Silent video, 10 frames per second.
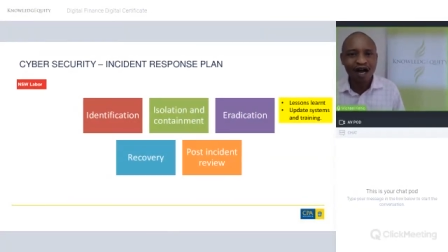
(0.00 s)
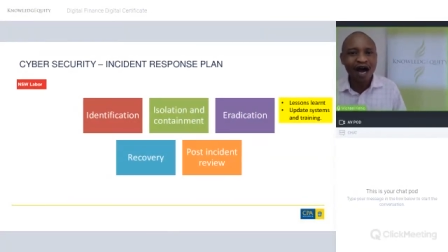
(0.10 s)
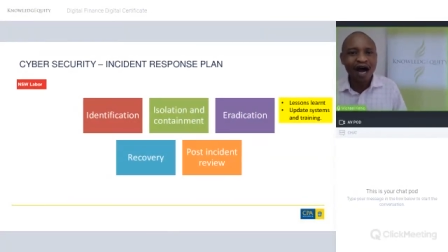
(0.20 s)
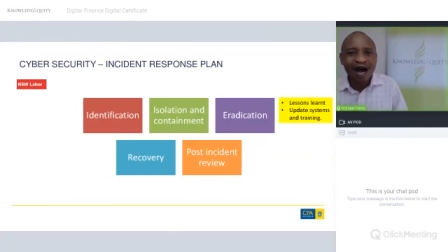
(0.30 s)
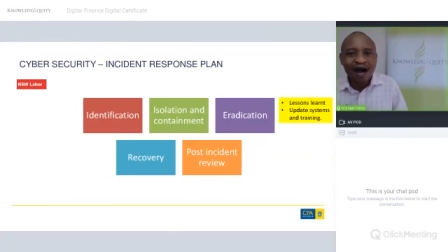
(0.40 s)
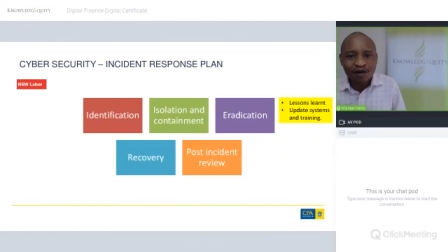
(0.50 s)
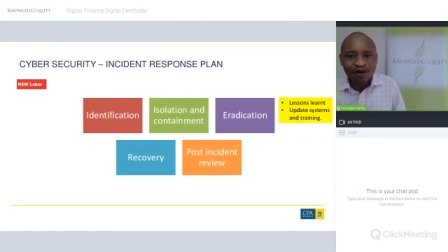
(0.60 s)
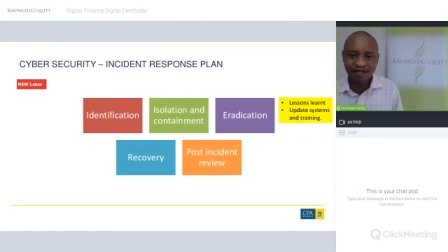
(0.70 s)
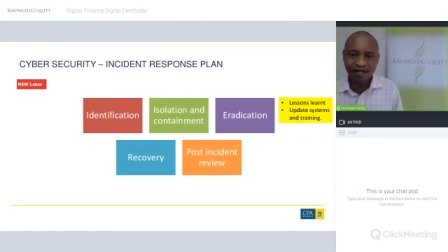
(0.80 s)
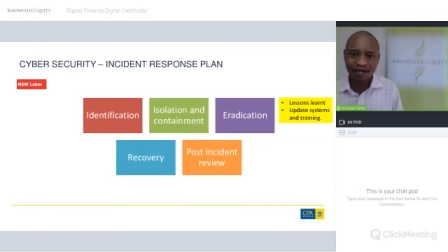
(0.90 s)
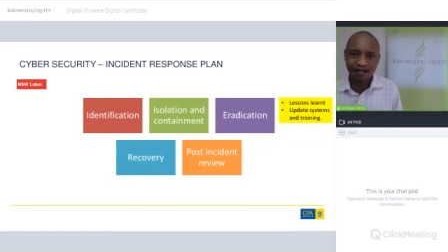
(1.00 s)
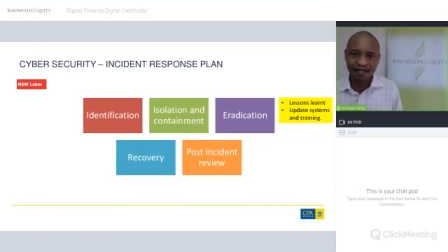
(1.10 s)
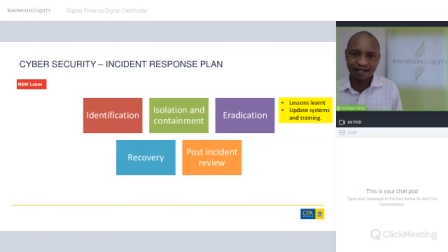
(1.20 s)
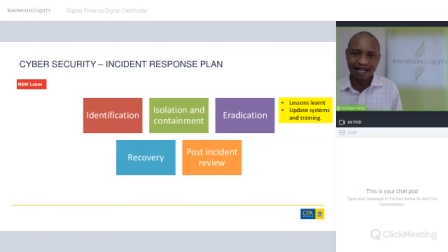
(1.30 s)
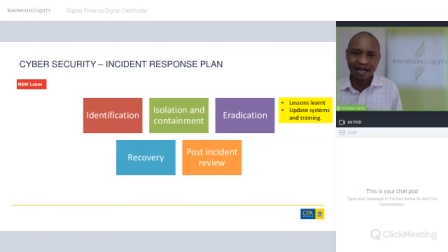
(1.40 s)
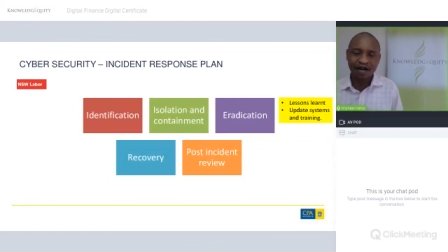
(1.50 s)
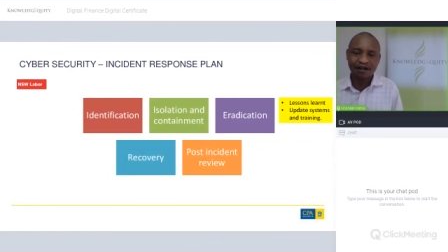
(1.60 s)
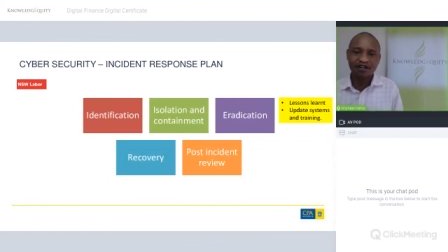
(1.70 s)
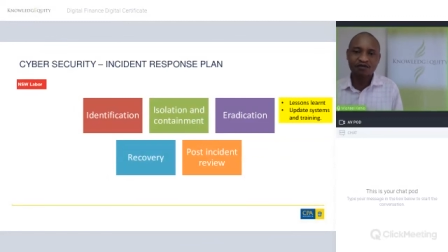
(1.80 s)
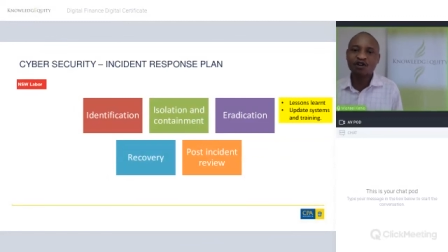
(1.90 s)
How did the cyber
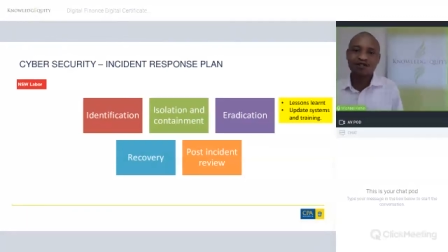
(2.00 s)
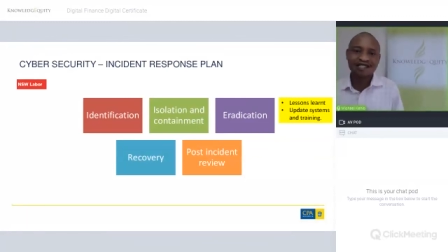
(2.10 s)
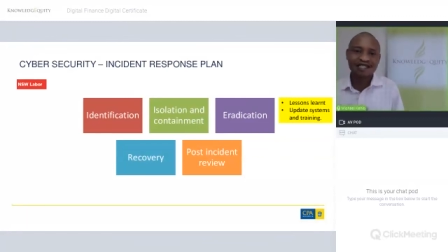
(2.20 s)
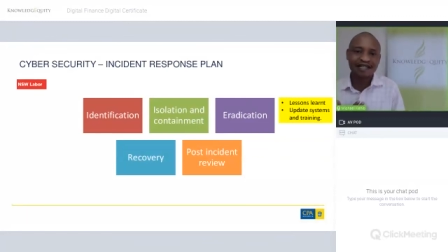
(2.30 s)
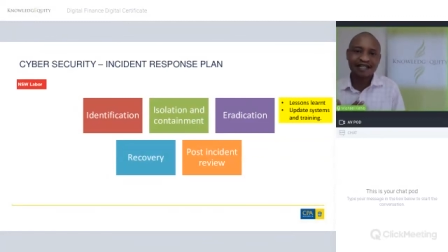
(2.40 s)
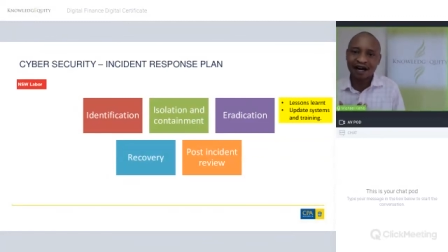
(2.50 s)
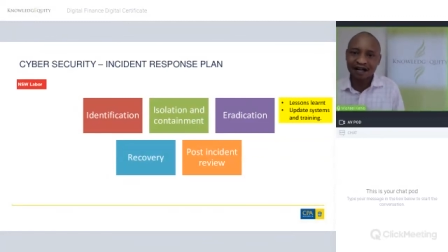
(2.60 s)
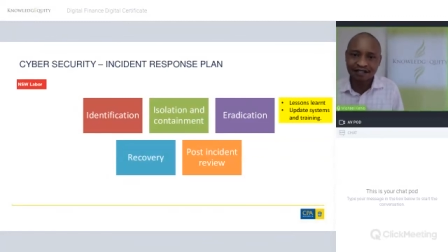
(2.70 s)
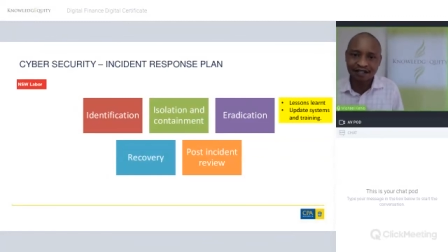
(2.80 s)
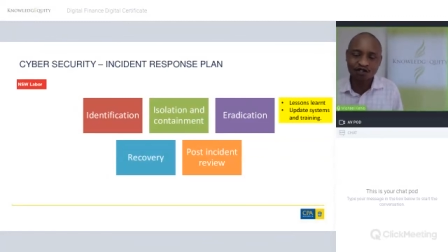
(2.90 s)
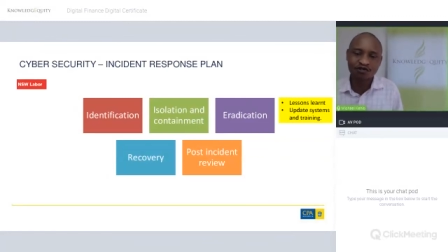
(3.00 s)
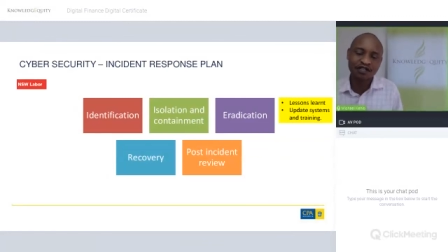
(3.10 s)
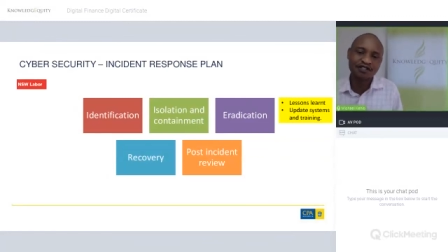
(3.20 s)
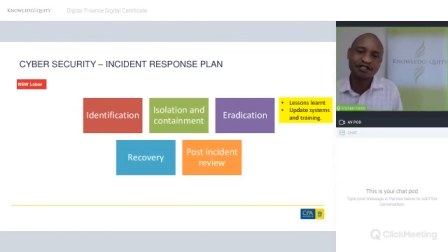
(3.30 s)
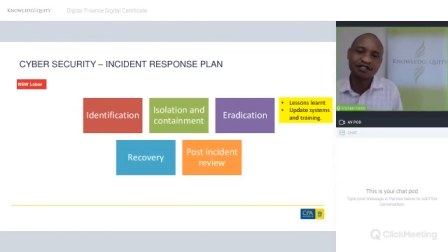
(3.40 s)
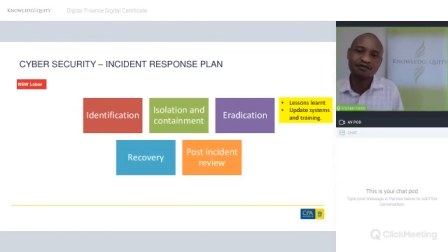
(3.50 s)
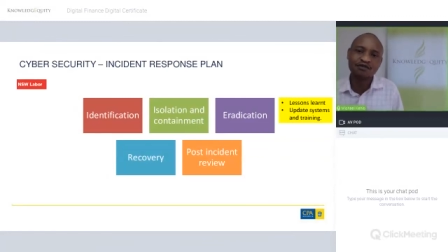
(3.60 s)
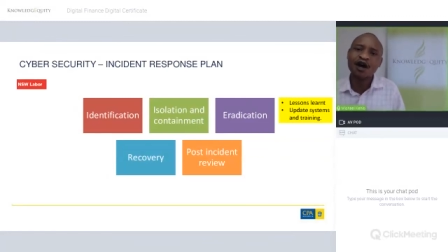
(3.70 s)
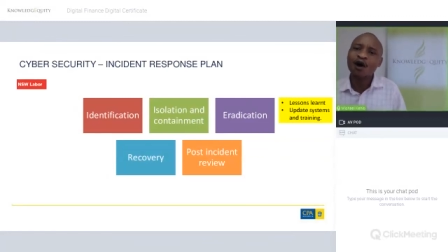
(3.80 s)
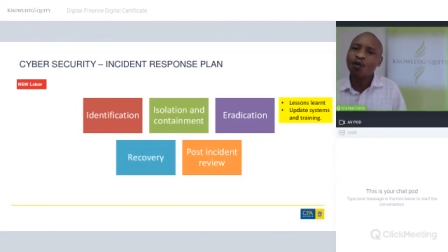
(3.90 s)
criminals get access to the
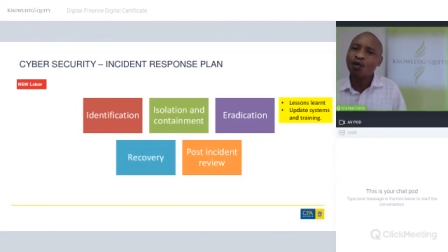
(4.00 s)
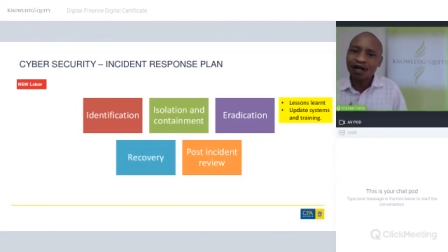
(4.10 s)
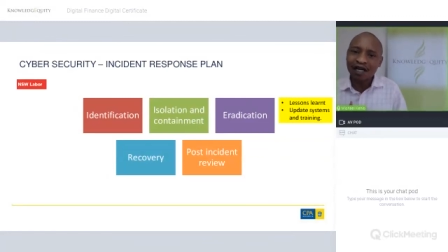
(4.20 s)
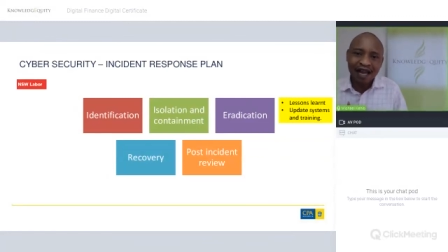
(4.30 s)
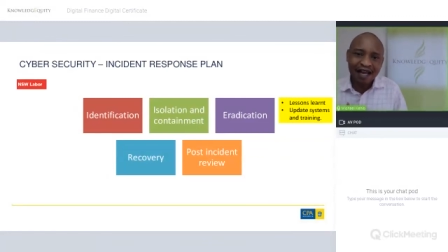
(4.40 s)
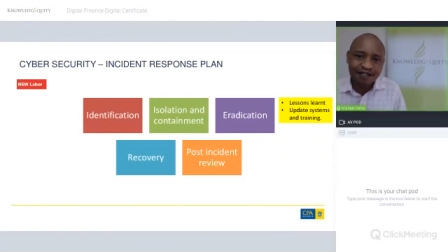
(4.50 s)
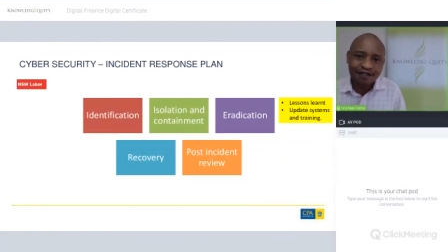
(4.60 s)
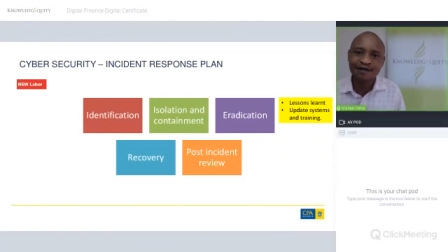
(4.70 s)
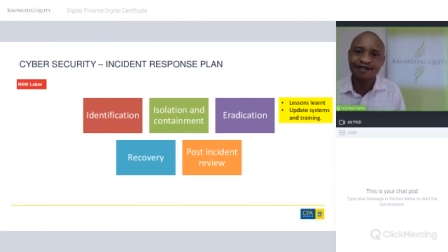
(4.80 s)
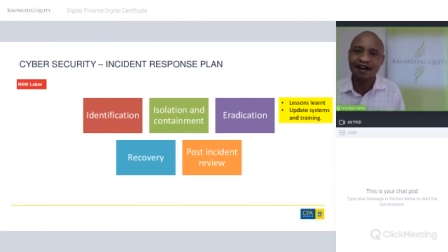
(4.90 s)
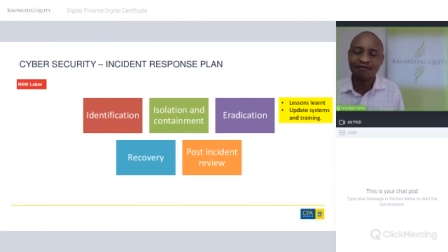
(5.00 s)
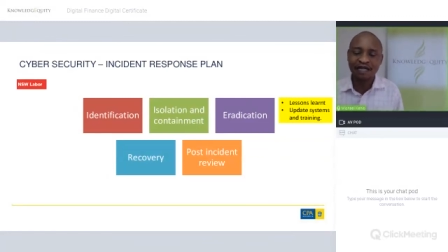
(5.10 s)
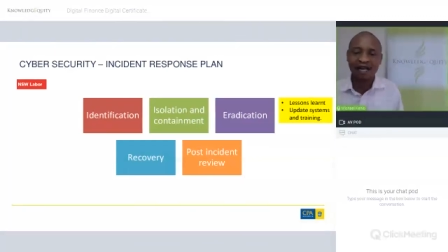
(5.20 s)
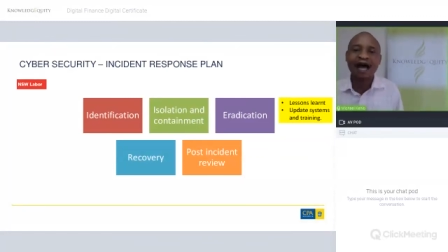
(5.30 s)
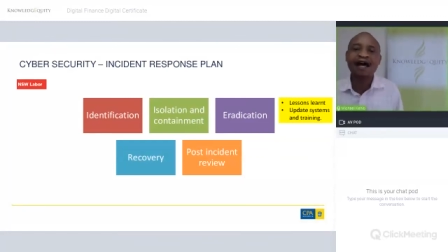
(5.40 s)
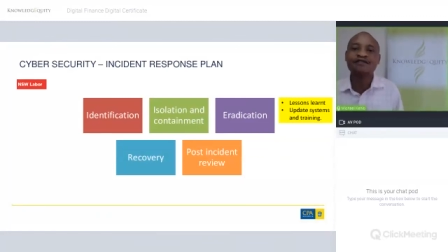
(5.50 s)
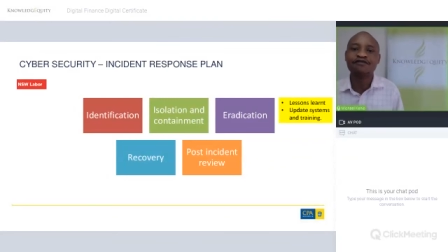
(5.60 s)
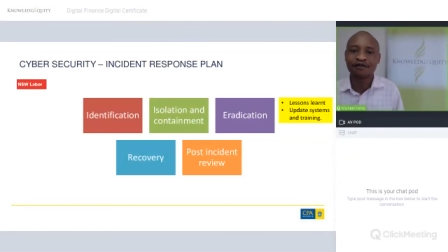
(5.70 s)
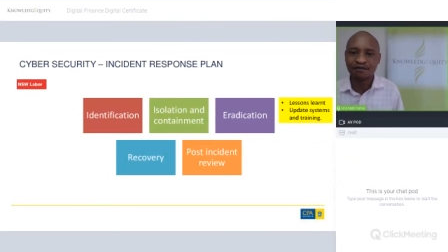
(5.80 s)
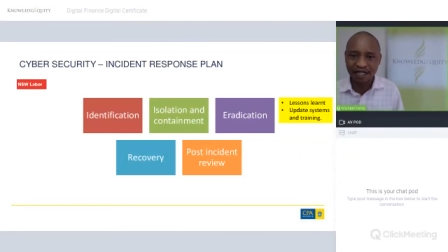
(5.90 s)
systems? What lessons have been learned
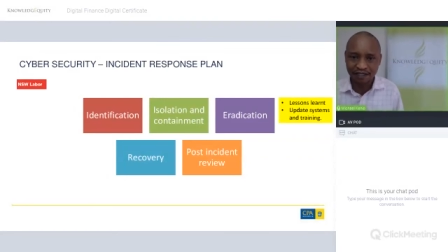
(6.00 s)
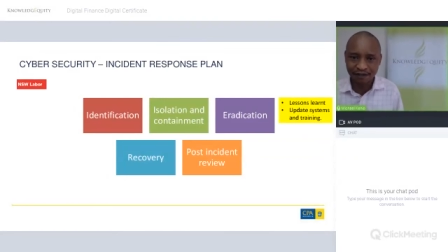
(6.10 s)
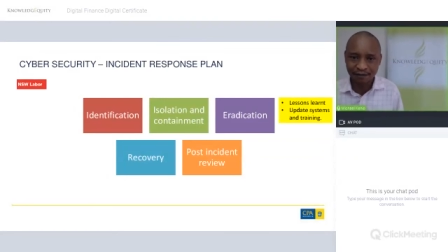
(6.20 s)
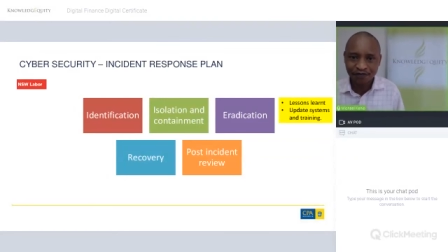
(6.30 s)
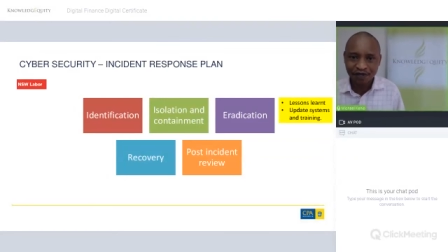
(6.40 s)
from this?